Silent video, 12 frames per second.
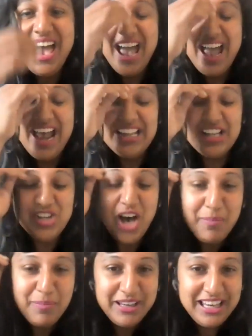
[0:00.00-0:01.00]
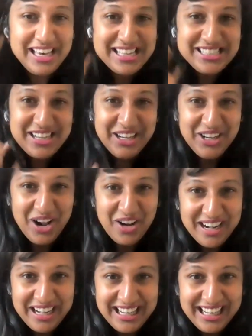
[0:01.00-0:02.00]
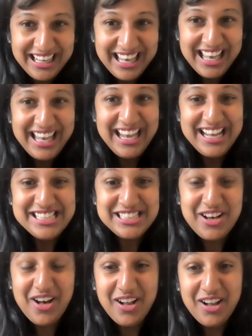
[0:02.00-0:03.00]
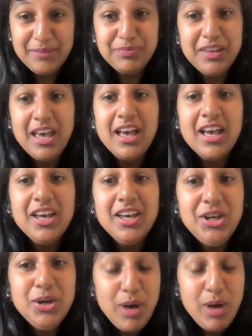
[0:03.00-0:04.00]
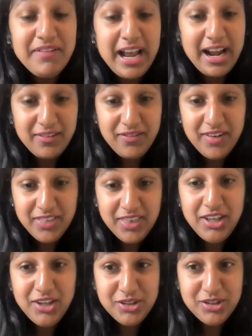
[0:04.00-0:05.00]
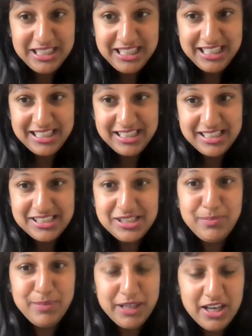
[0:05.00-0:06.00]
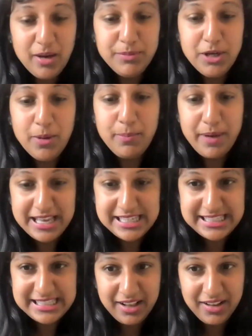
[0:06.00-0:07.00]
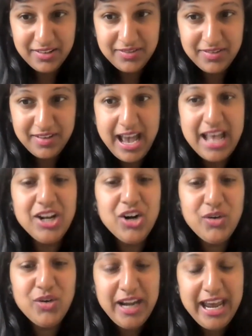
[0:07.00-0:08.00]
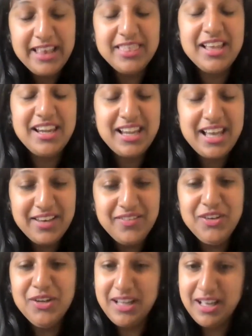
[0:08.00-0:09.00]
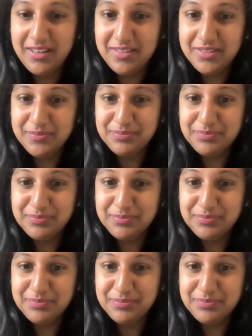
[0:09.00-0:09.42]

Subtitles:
And the topic is, are you all ready? It's called You Have Everything You Need to Become Your Best Self and Create the Life You Love.